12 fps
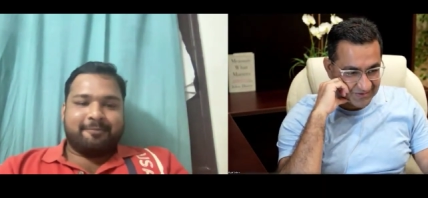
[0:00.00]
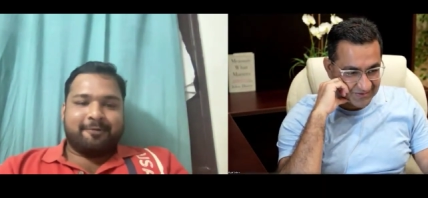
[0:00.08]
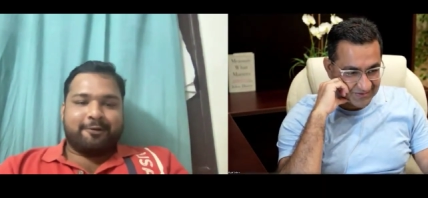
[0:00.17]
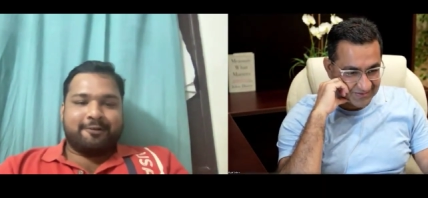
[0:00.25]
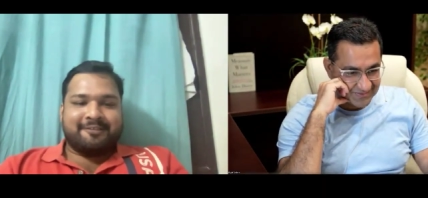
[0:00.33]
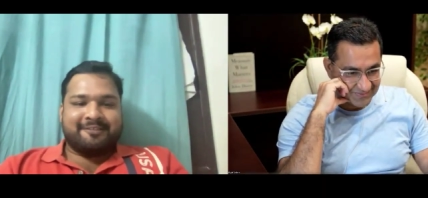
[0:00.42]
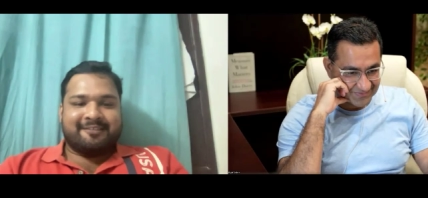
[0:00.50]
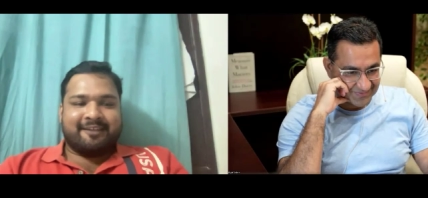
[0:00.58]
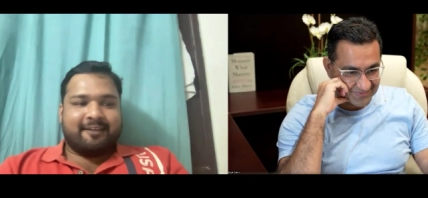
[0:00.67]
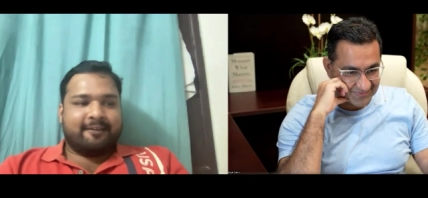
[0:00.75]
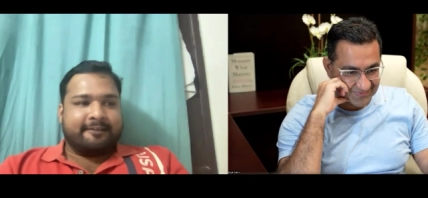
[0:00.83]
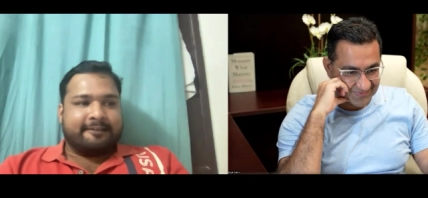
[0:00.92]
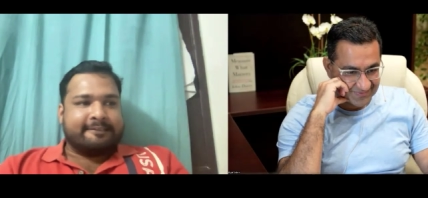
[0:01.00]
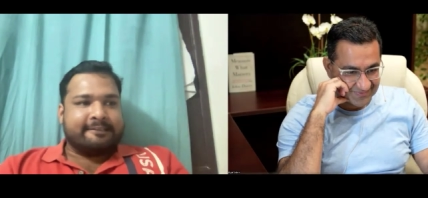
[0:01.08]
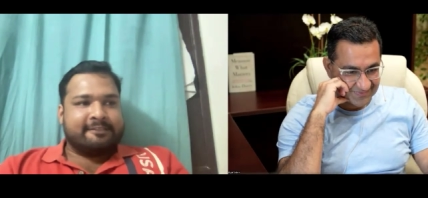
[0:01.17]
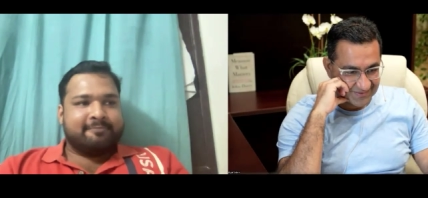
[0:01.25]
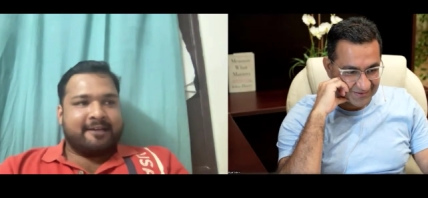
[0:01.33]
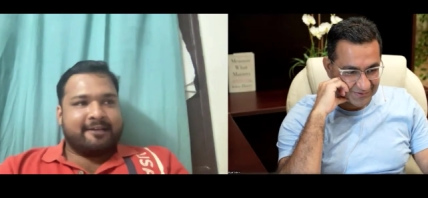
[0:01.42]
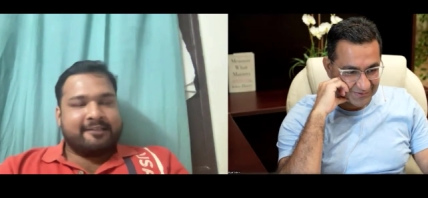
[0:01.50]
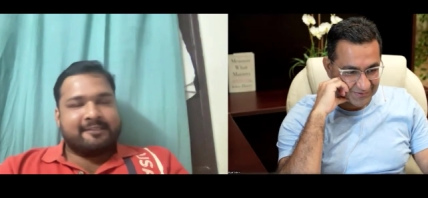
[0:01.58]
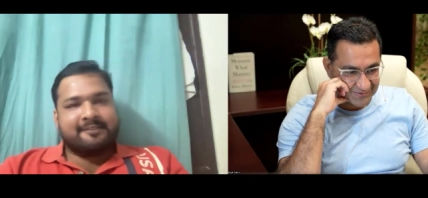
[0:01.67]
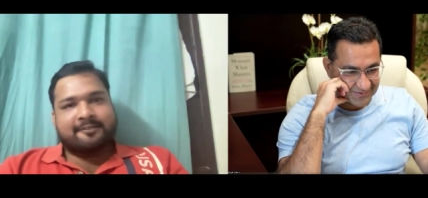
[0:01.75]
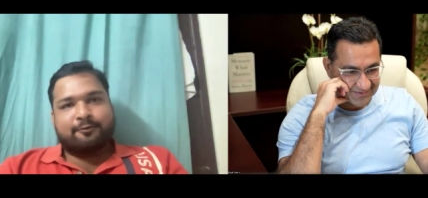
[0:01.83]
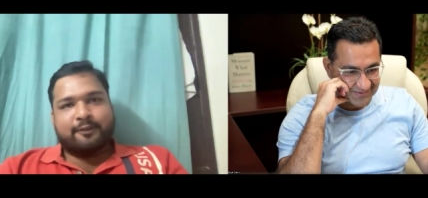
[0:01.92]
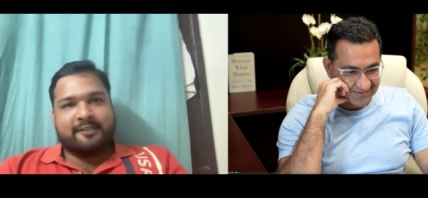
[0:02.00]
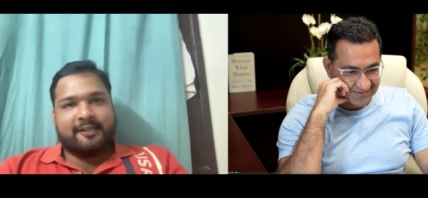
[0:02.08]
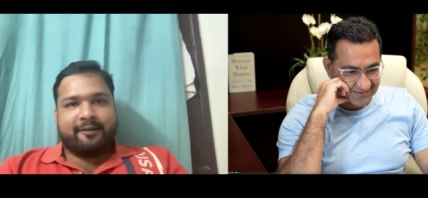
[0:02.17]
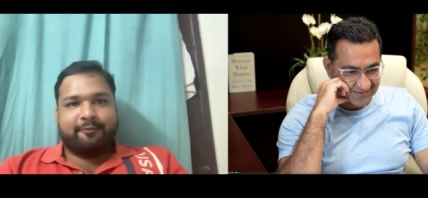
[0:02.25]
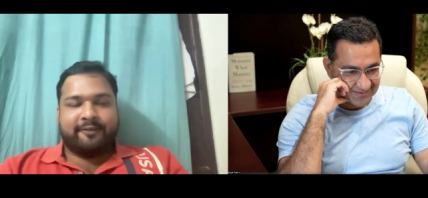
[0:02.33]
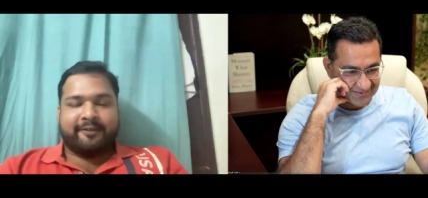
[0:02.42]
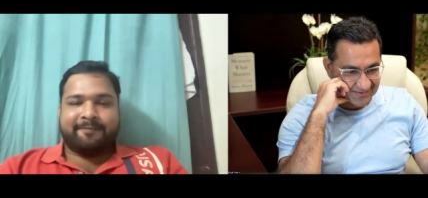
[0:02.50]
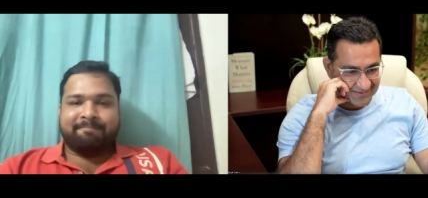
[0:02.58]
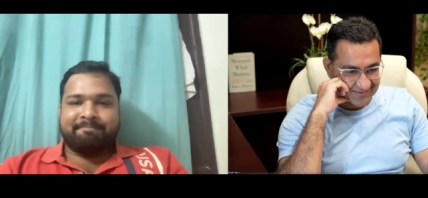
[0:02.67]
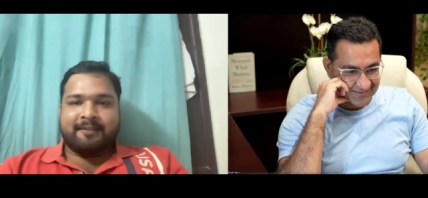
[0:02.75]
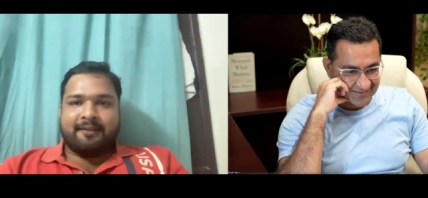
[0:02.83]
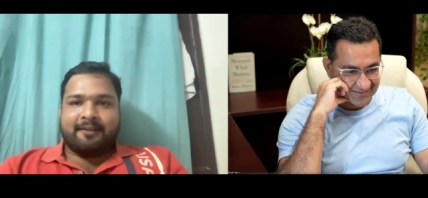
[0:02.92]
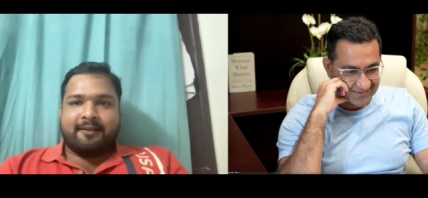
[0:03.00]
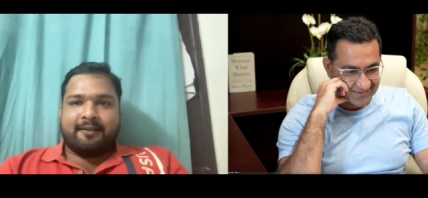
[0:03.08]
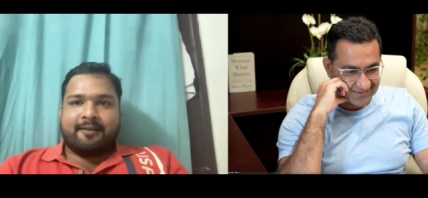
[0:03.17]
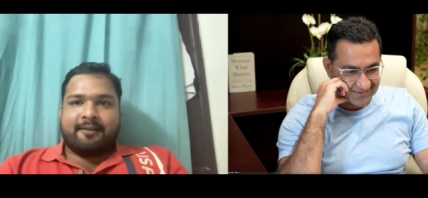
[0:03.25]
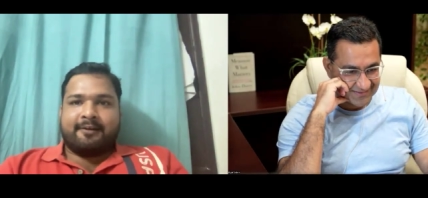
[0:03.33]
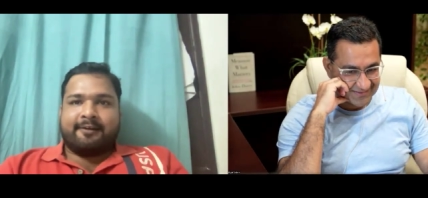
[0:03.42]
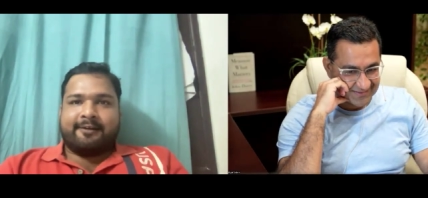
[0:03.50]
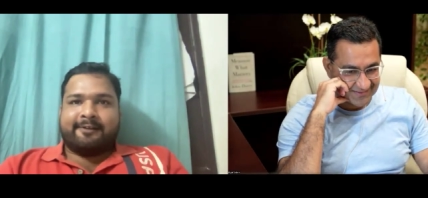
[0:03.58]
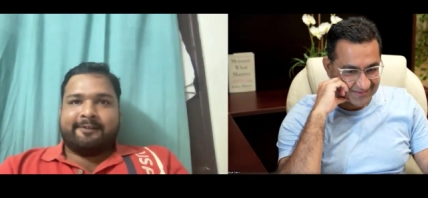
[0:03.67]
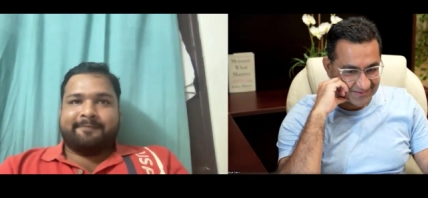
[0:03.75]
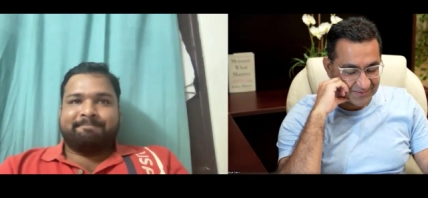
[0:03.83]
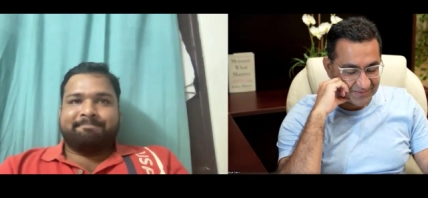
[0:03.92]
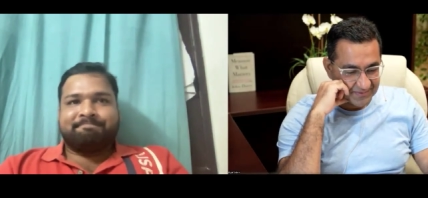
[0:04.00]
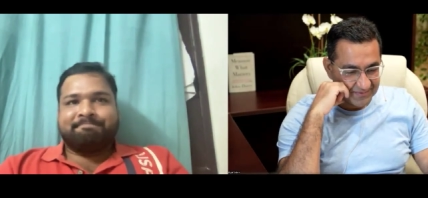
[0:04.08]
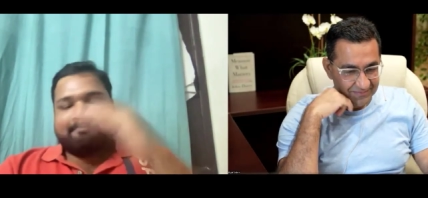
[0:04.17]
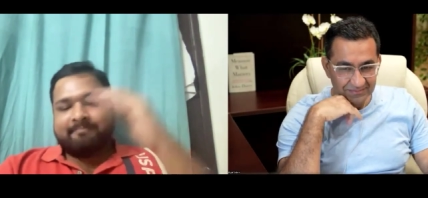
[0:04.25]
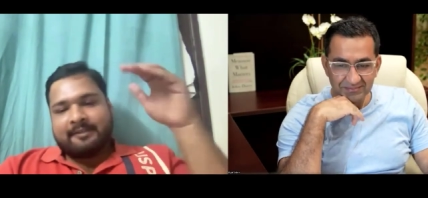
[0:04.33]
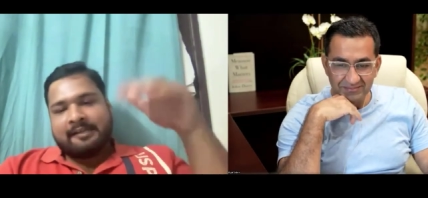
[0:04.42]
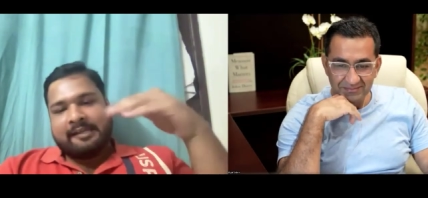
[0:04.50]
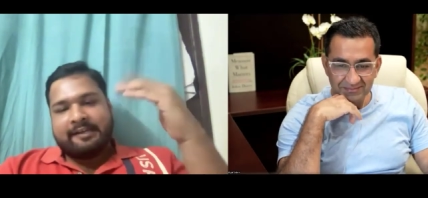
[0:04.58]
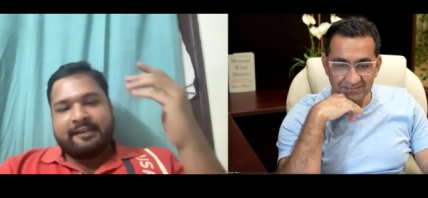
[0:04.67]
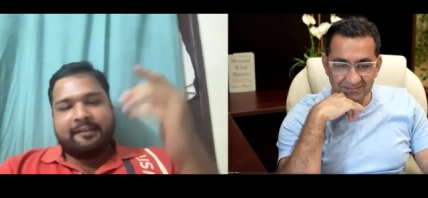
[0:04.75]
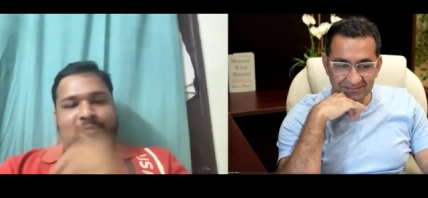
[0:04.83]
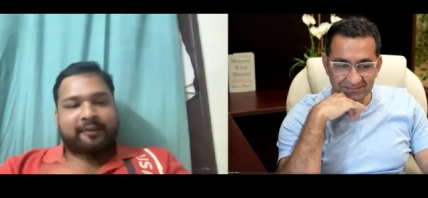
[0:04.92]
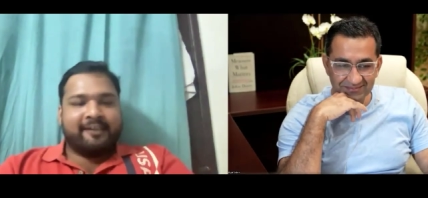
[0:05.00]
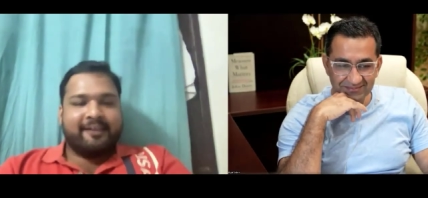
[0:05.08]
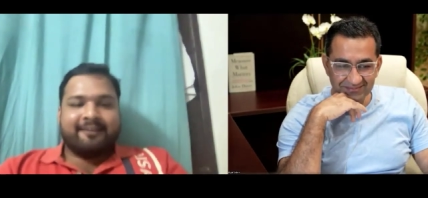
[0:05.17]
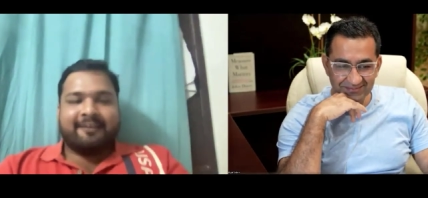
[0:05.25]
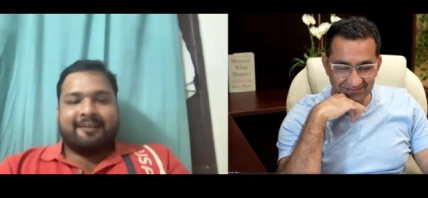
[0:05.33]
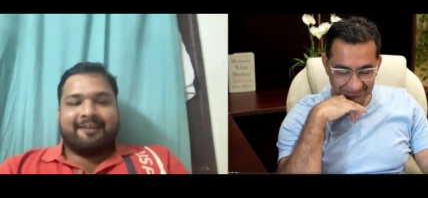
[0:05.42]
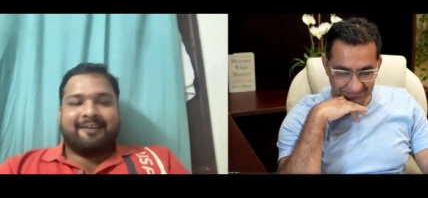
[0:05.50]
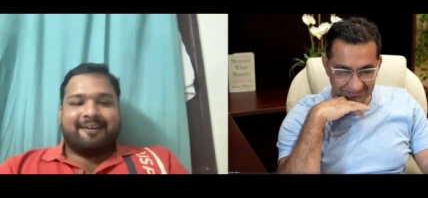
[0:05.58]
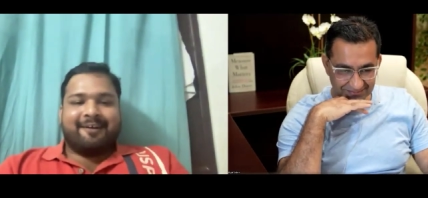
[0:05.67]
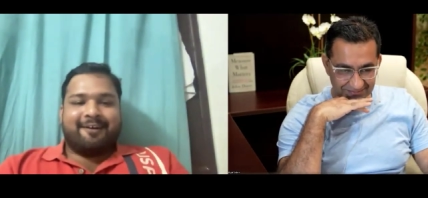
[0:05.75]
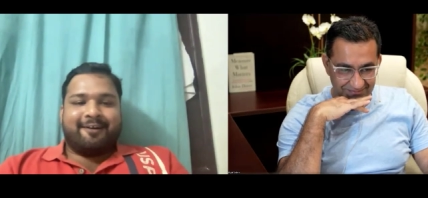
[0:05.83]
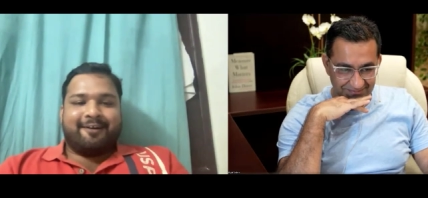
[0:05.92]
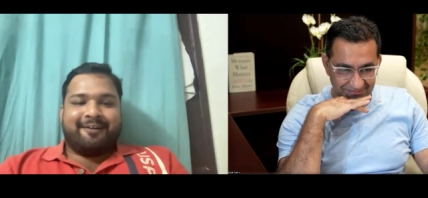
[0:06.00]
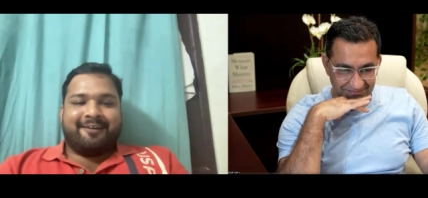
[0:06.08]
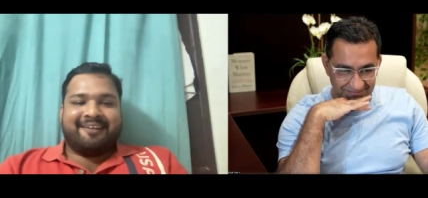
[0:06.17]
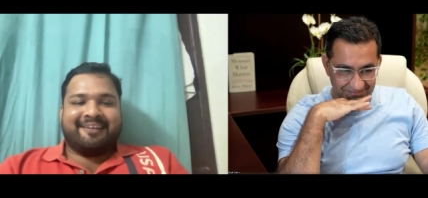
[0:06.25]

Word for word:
Speaker 1: because hmm. GMAT is, was kind of a lingering feeling. Hmm.